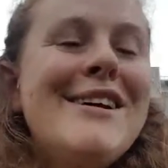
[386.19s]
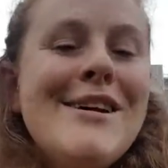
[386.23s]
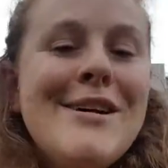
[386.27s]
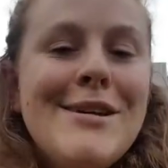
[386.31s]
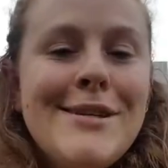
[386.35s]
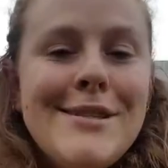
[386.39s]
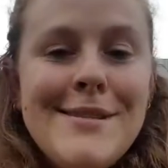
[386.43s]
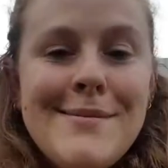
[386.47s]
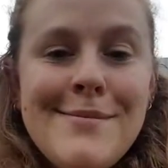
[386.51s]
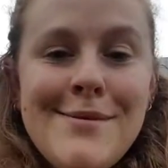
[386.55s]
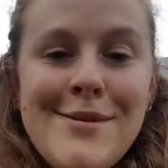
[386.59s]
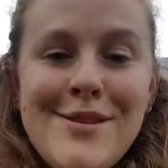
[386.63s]

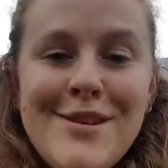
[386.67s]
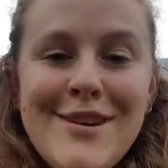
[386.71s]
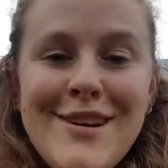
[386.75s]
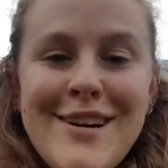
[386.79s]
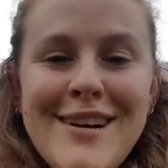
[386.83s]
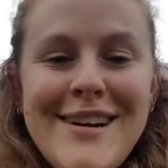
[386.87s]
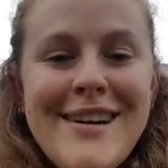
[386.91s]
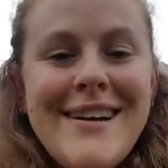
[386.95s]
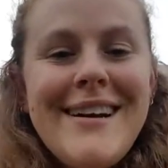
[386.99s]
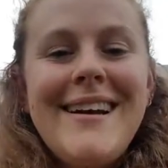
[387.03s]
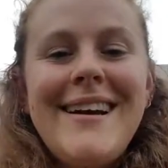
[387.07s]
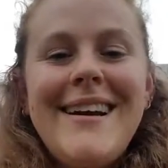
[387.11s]

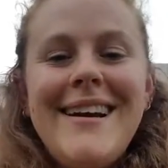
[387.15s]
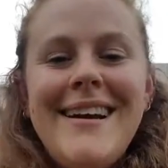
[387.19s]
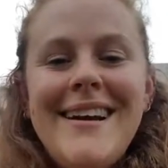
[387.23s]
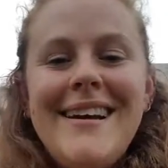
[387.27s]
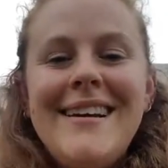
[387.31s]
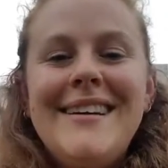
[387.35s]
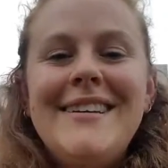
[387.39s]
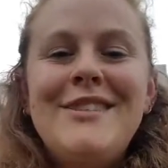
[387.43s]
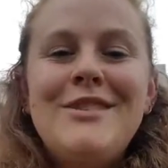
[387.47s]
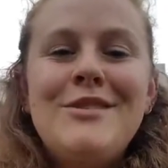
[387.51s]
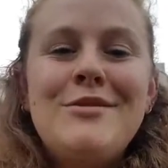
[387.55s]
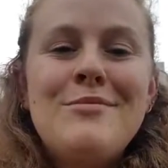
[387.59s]
smoother,
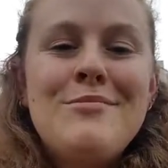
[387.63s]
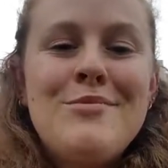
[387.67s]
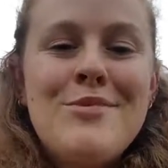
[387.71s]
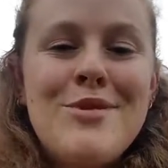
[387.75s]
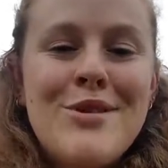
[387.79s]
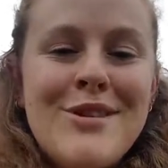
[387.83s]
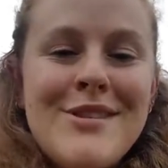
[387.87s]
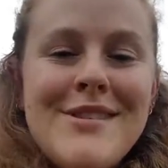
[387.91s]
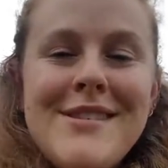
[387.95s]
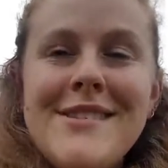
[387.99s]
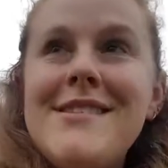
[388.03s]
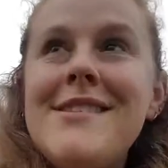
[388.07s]
and
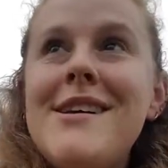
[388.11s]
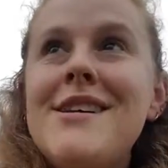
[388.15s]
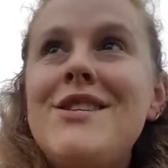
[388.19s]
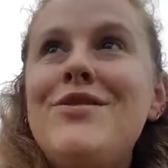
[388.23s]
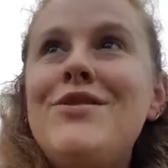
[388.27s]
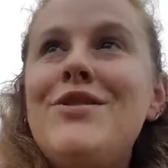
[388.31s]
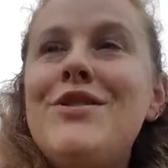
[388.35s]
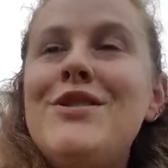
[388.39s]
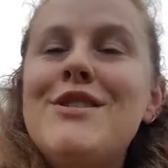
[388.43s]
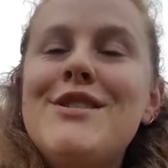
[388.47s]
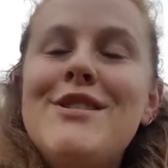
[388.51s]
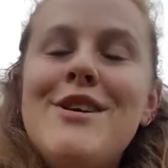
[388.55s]
more
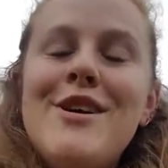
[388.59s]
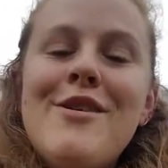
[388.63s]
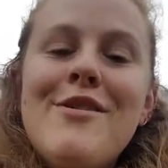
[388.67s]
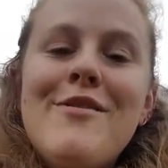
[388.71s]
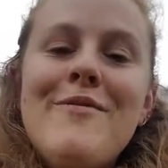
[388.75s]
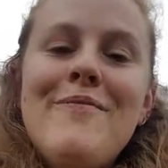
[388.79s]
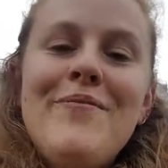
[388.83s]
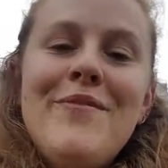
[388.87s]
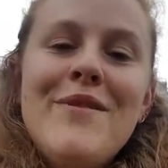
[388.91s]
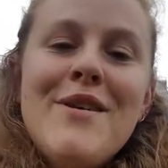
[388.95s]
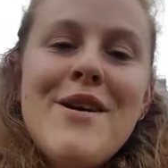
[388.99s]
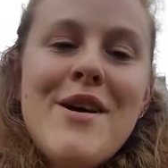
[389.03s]
successful.
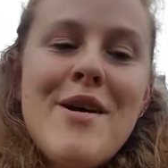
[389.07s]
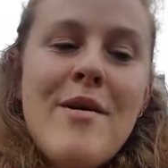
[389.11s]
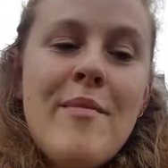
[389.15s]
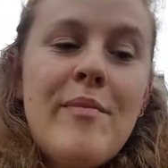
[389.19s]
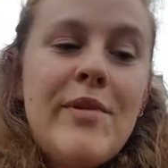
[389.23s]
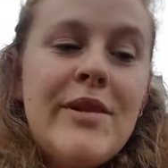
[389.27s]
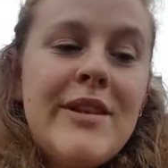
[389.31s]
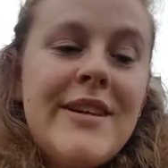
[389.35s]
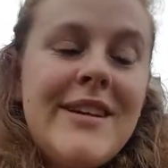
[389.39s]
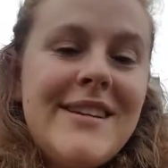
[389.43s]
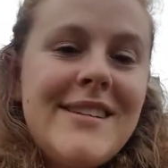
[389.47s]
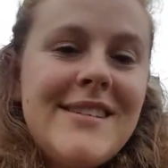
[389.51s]
So
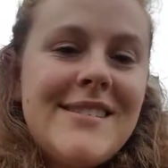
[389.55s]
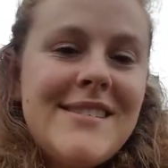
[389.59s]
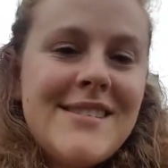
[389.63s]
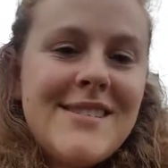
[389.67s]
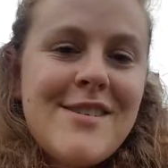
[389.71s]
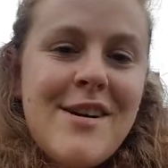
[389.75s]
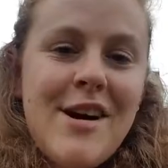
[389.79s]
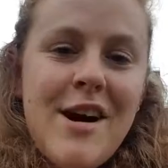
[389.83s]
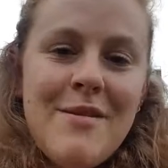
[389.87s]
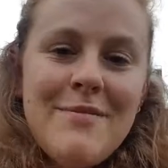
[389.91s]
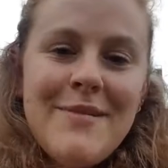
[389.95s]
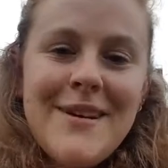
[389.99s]
please
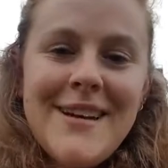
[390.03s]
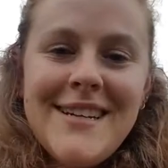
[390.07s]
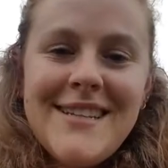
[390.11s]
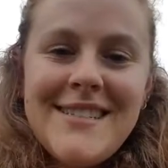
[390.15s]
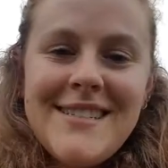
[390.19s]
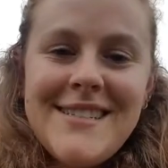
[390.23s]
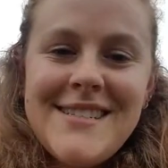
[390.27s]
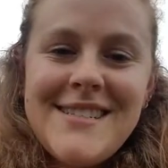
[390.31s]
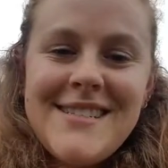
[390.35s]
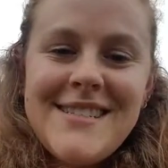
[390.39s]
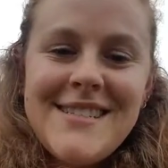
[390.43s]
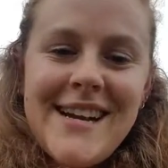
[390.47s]

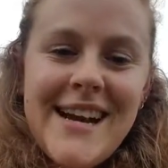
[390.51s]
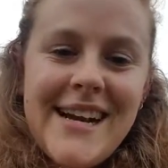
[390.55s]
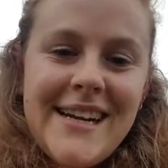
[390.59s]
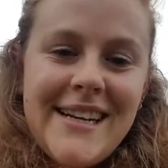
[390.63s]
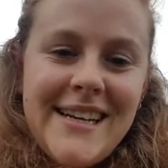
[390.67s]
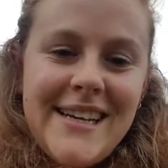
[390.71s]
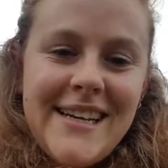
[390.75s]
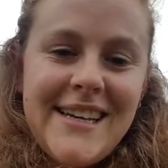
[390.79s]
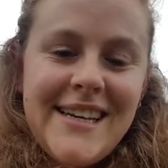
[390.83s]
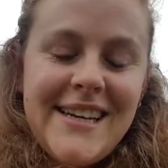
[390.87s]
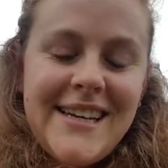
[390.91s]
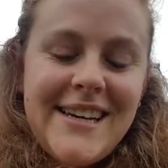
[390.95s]
comment
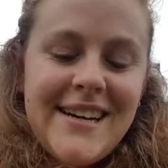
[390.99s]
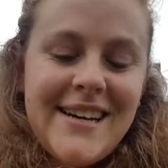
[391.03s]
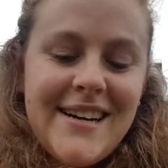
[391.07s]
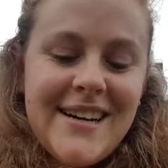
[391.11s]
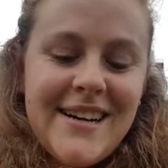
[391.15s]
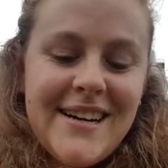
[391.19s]
any